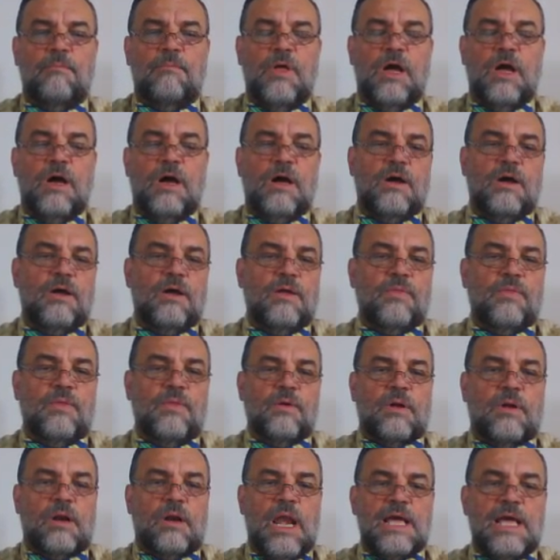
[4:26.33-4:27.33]

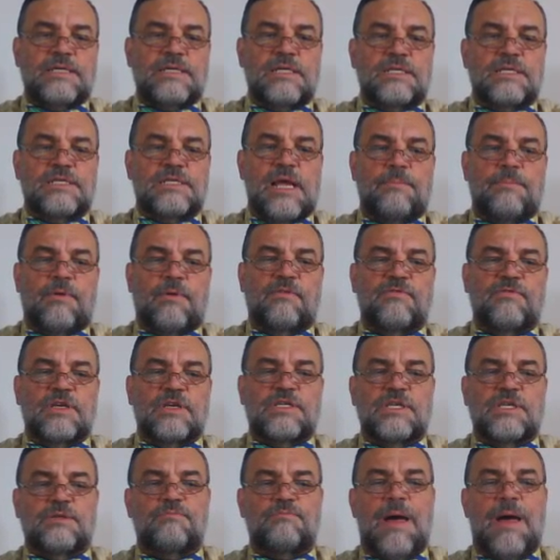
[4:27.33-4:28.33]
The classic example of
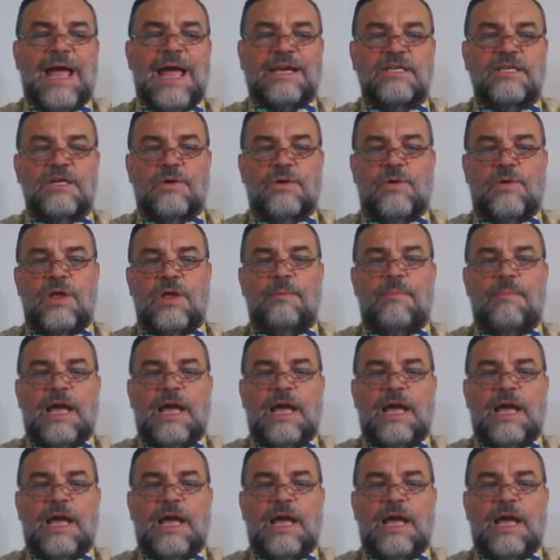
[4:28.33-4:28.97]
this is bacteria.